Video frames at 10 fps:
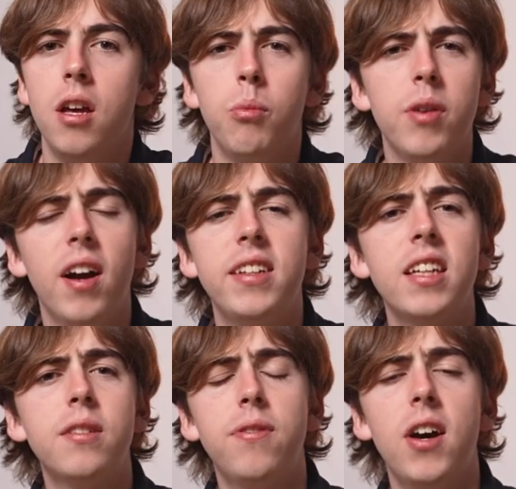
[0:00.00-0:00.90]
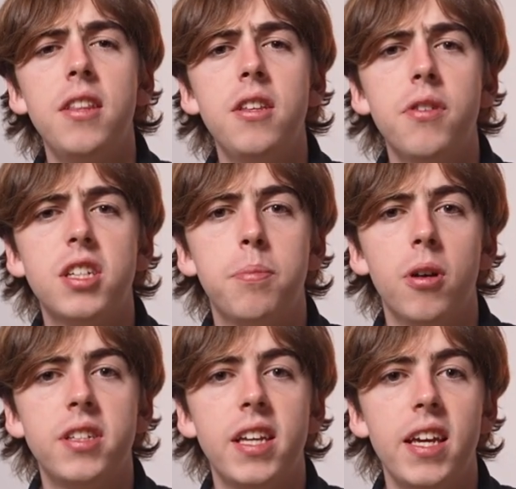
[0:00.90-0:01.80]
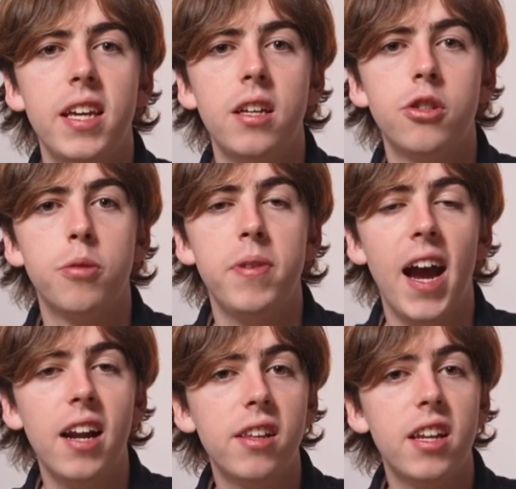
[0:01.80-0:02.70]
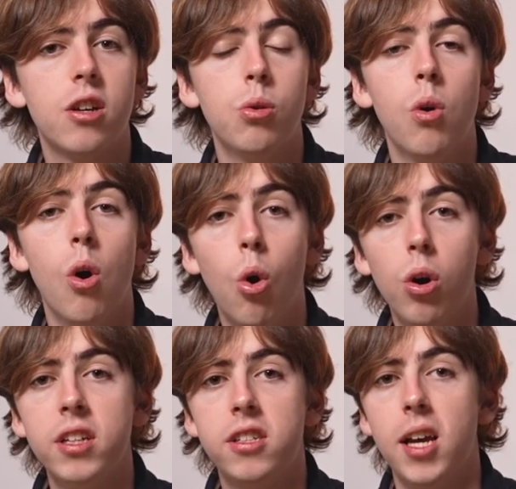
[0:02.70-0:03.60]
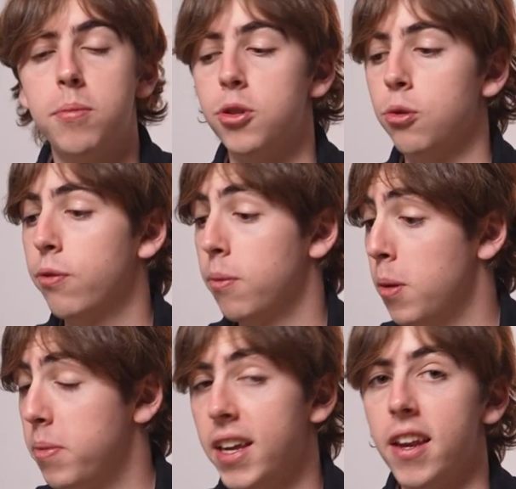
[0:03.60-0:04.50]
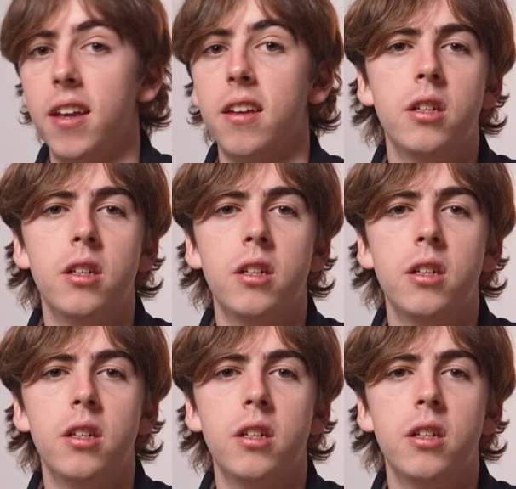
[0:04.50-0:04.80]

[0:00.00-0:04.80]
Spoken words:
We've identified that your response here should be analytical or conceptual from the beginning.